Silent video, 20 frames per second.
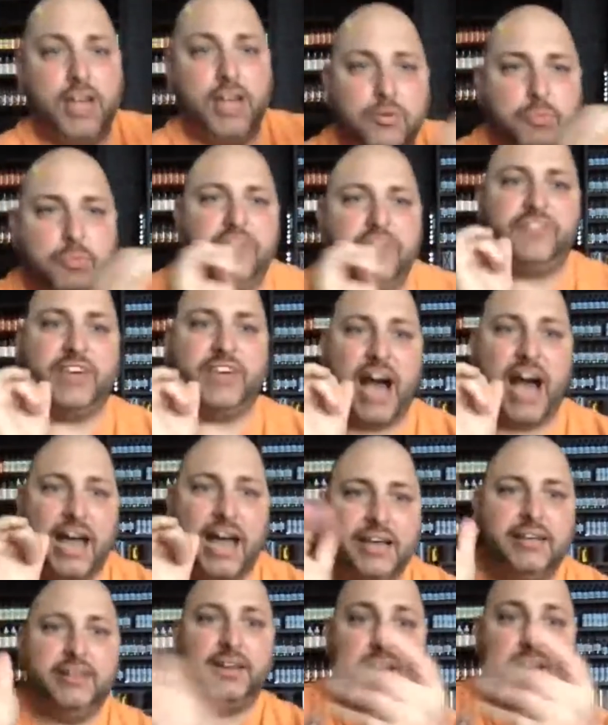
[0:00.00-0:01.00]
We've got
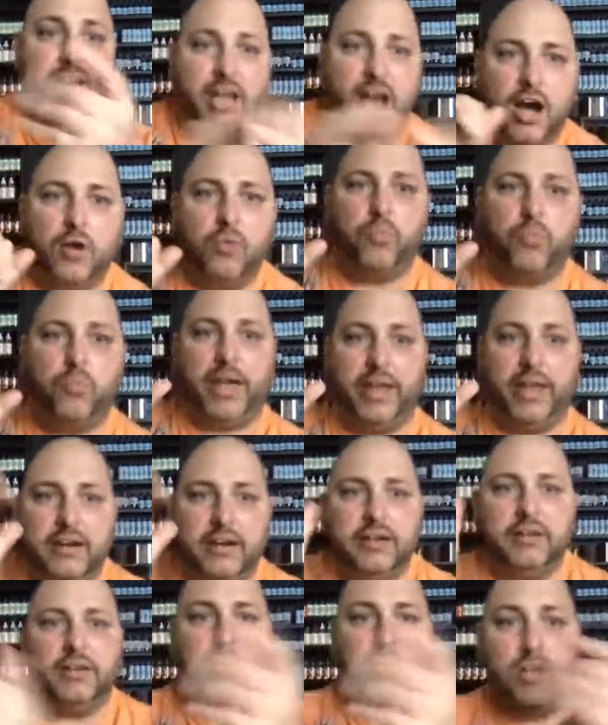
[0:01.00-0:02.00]
a
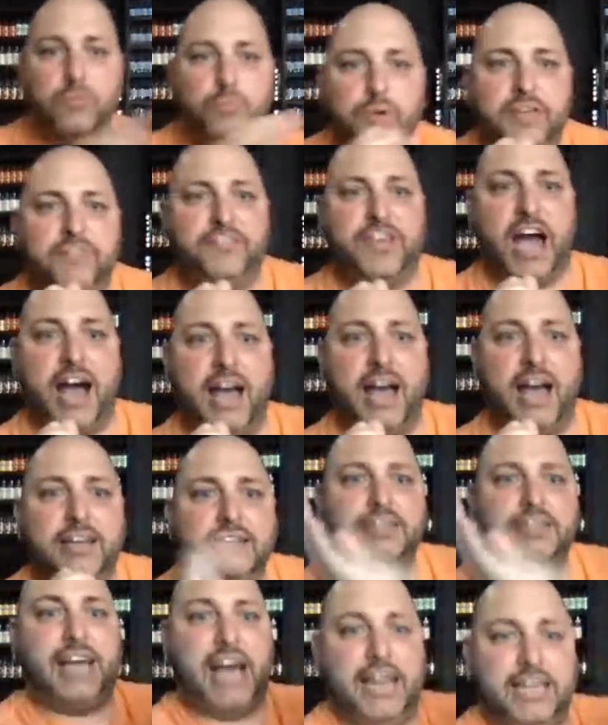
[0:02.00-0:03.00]
winner. We've got
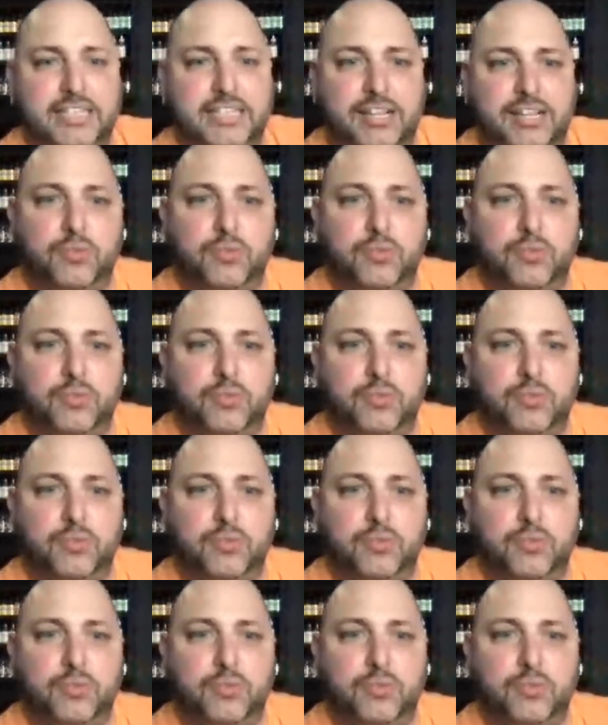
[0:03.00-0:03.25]
got the